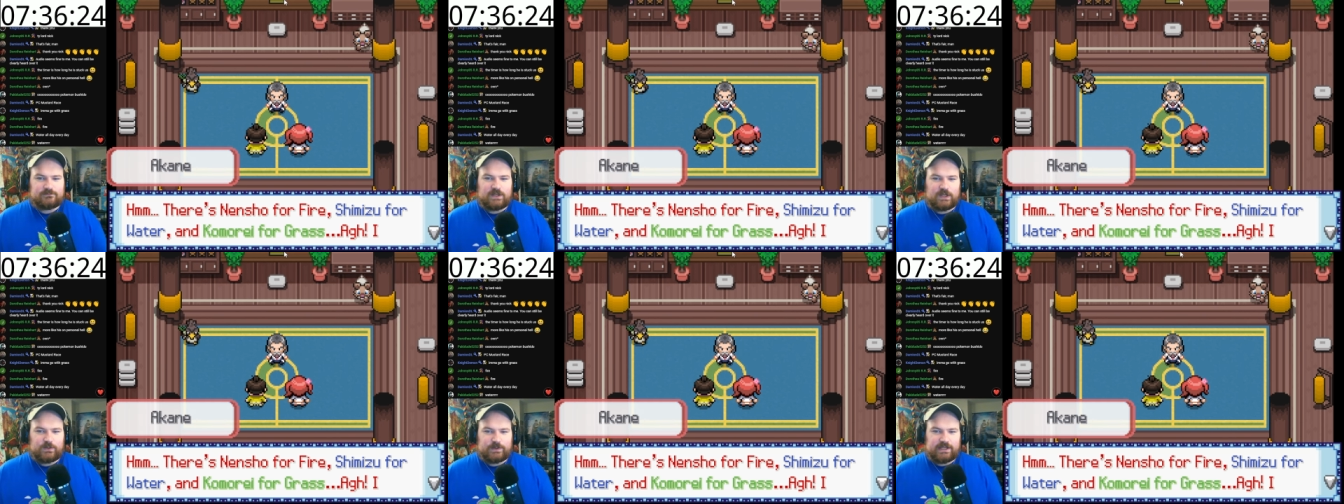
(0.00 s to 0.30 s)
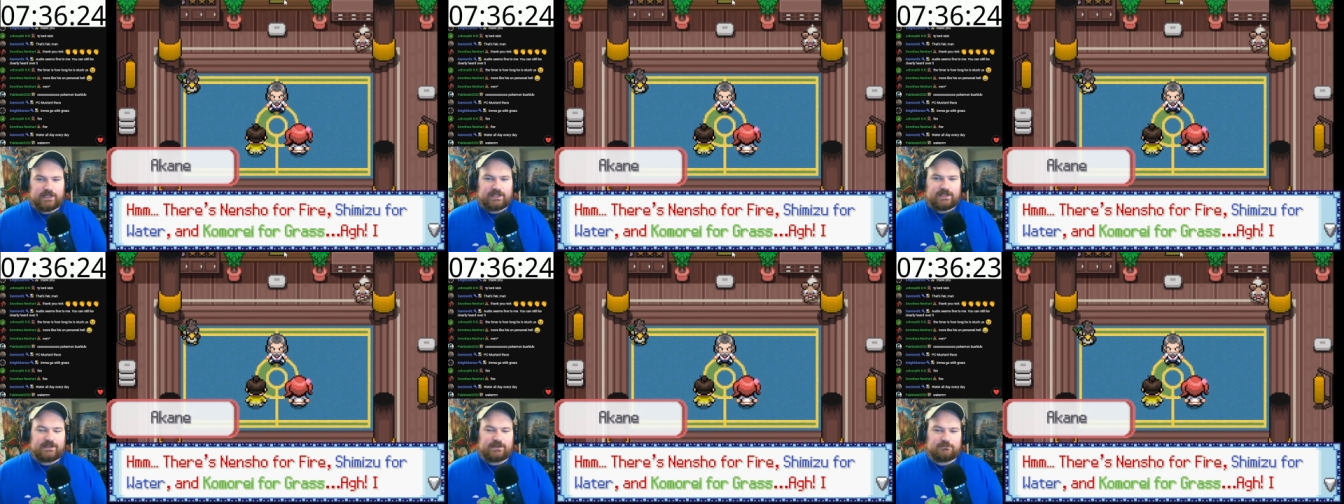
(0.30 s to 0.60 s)
Oh, we
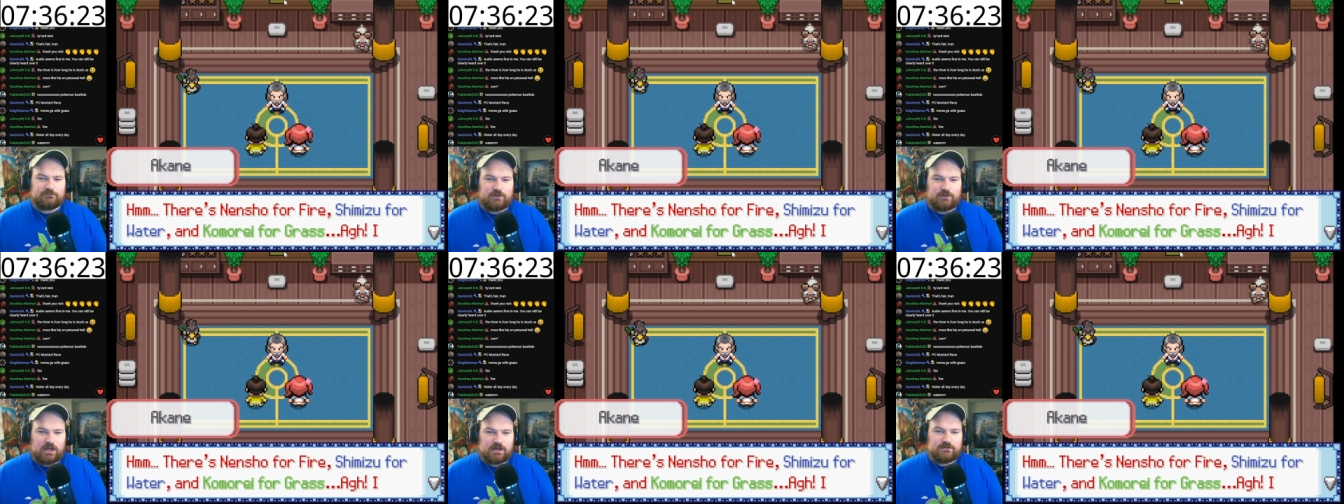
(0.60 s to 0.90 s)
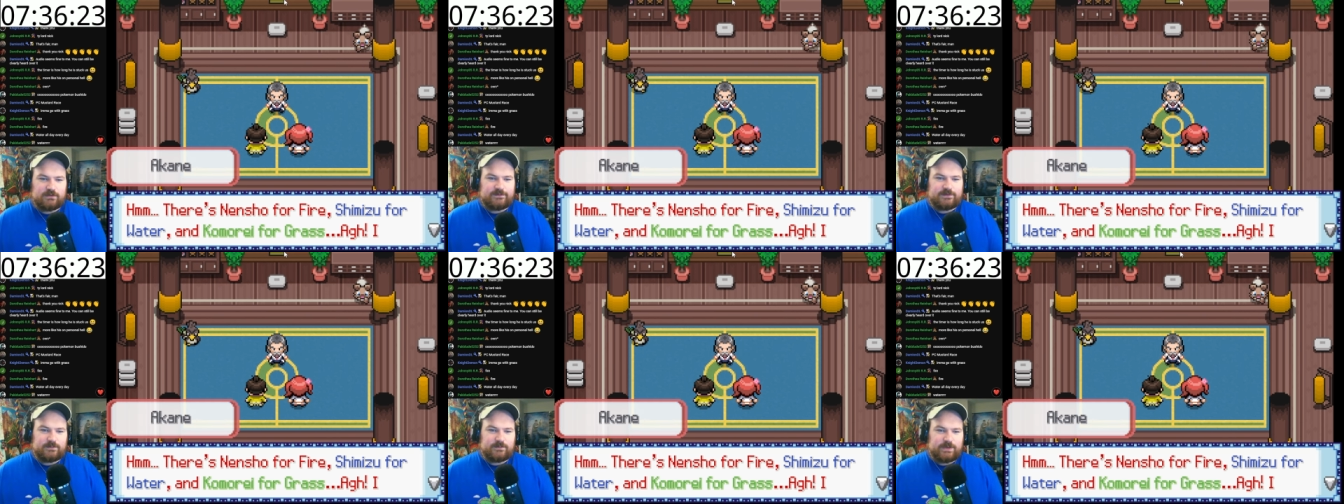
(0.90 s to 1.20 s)
got a
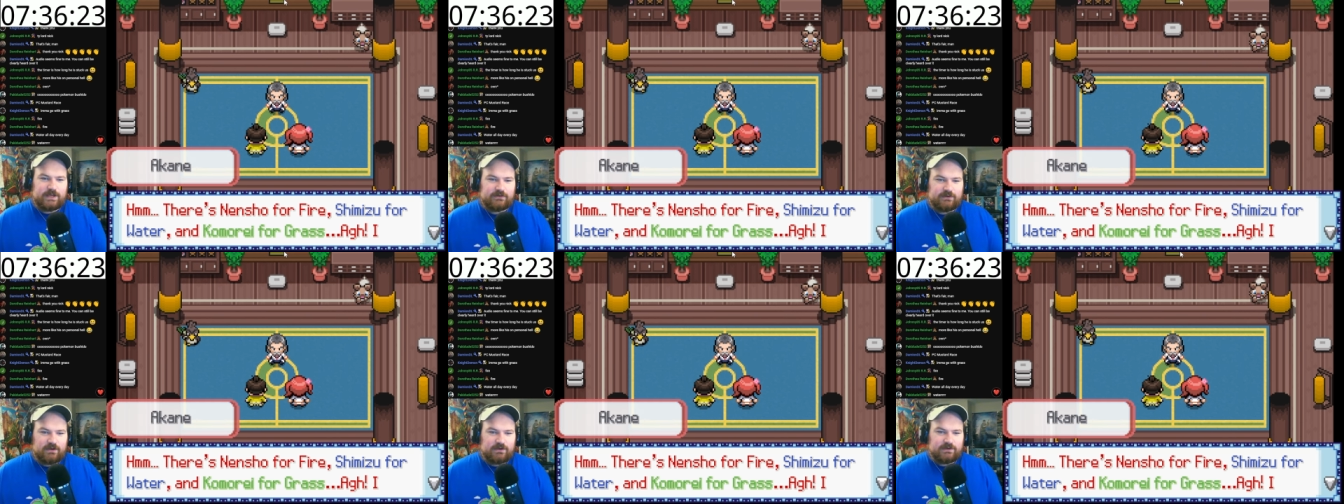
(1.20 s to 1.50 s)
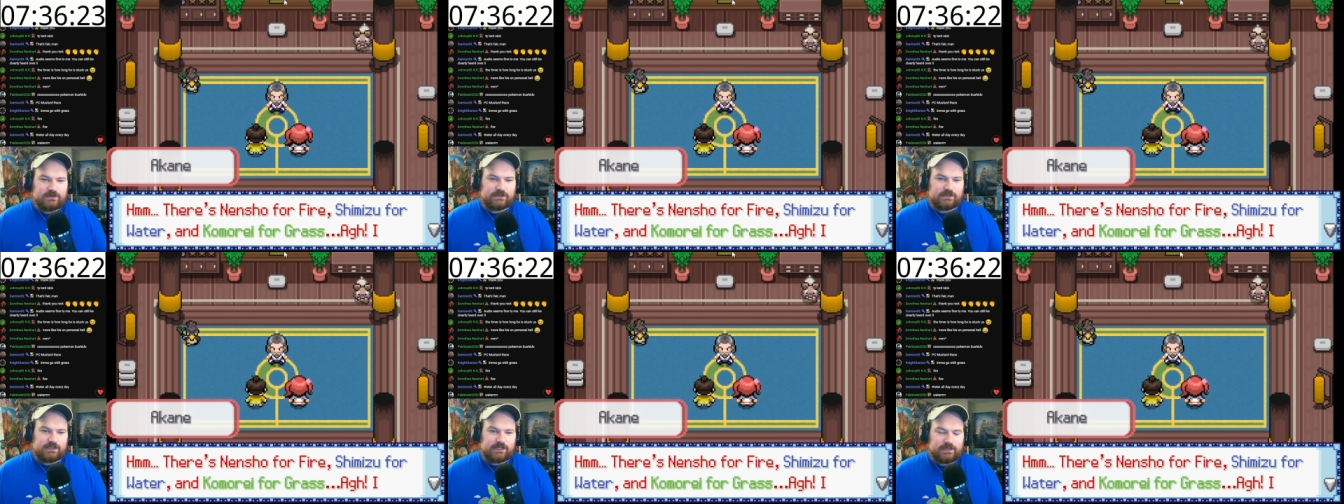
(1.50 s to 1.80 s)
Rockruff in the
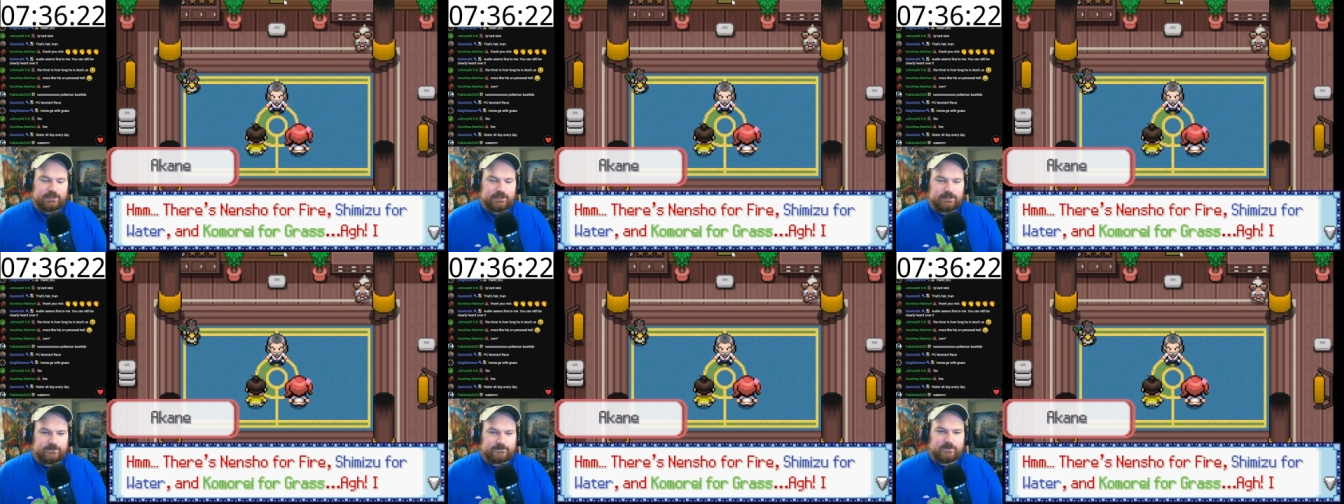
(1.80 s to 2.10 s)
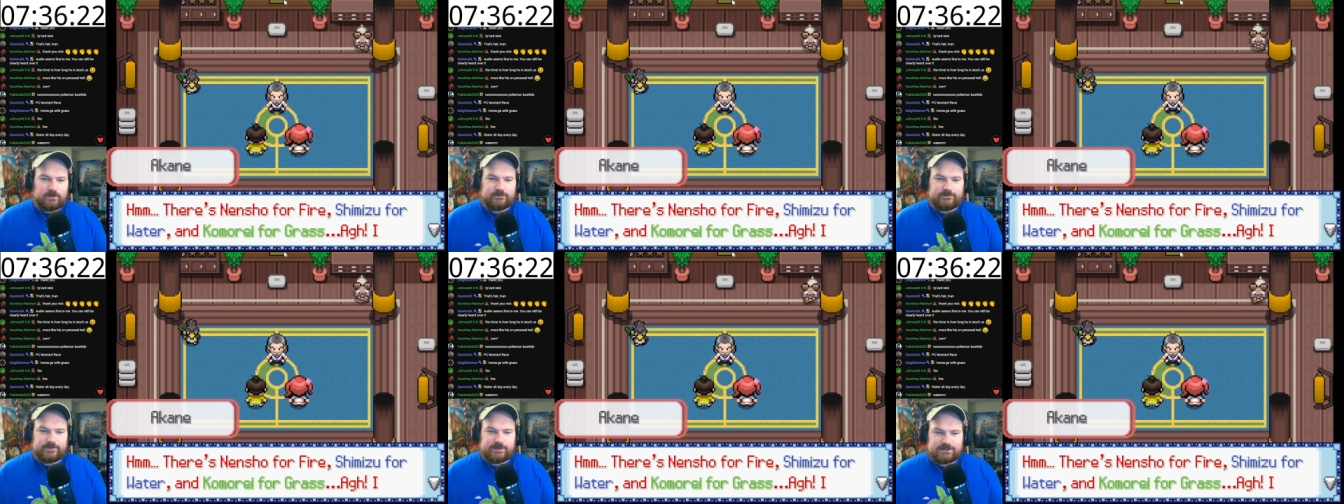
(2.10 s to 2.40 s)
background? A Galarian
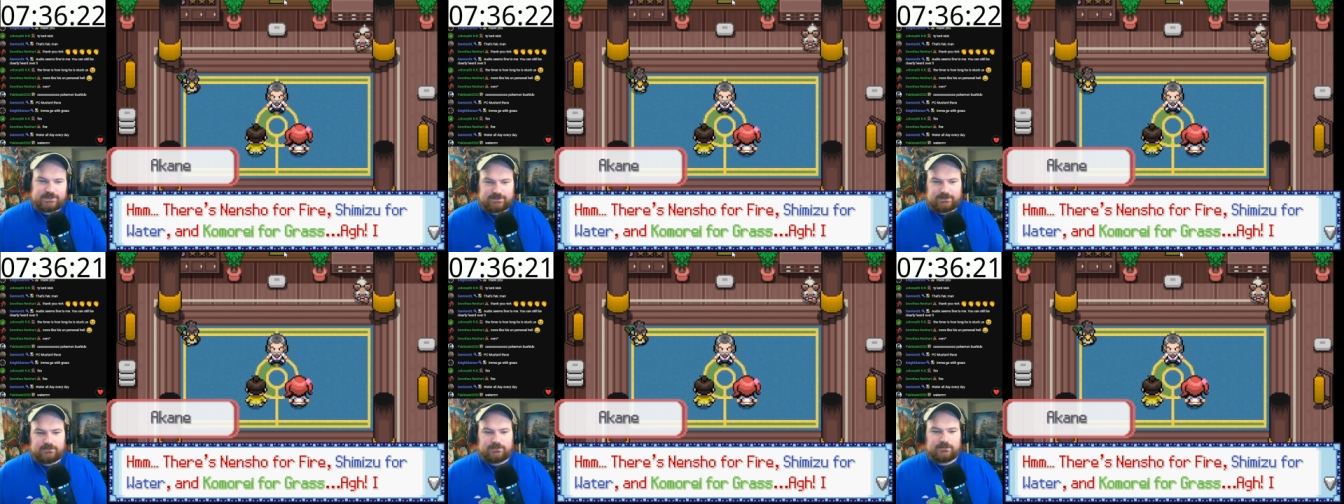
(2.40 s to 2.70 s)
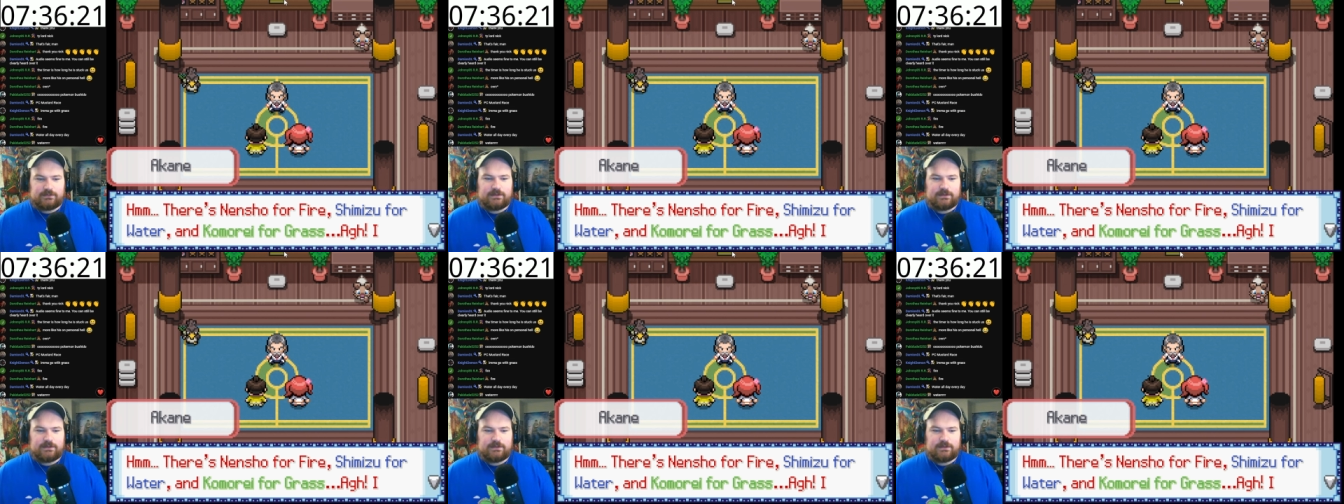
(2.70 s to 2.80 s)
Farfetch'd?